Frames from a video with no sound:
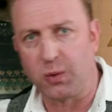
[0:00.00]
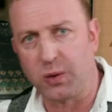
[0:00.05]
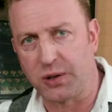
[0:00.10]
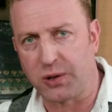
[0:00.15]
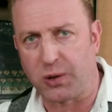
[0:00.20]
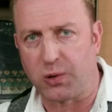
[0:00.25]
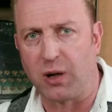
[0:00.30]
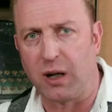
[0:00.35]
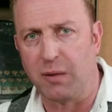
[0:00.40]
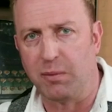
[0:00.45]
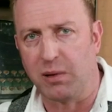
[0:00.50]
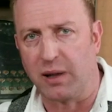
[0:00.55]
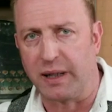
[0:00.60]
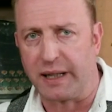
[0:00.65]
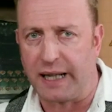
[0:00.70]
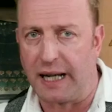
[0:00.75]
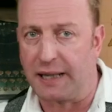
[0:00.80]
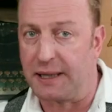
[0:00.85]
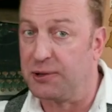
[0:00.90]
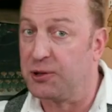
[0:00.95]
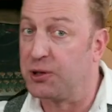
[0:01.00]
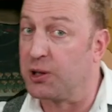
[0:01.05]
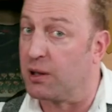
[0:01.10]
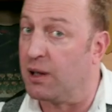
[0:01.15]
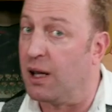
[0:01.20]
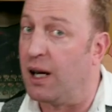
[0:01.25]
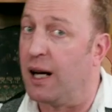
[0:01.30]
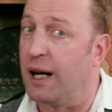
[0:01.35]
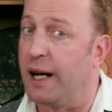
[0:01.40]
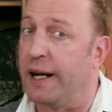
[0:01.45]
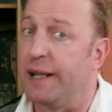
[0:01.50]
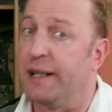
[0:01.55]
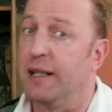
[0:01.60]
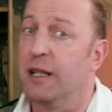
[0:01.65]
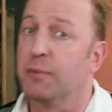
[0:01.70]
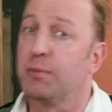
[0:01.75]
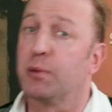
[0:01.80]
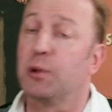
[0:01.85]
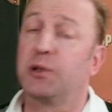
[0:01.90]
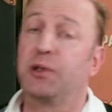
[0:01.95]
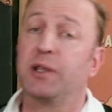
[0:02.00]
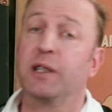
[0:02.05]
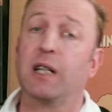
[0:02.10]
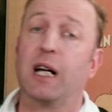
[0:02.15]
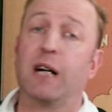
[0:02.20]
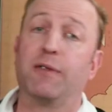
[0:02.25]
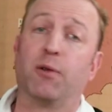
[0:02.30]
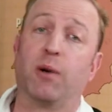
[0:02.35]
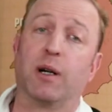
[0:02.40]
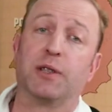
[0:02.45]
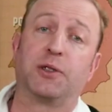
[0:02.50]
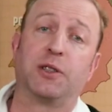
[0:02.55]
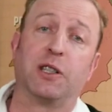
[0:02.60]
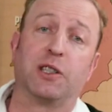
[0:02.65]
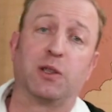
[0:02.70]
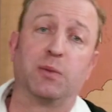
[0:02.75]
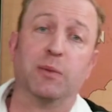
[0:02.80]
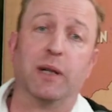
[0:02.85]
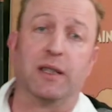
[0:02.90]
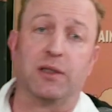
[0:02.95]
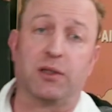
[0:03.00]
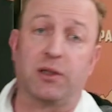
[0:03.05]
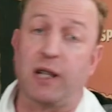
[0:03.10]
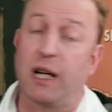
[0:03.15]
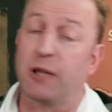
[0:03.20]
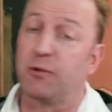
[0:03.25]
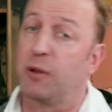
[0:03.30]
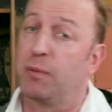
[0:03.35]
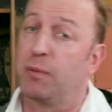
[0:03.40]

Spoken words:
was crumbling, and in July, Brusilov was dismissed and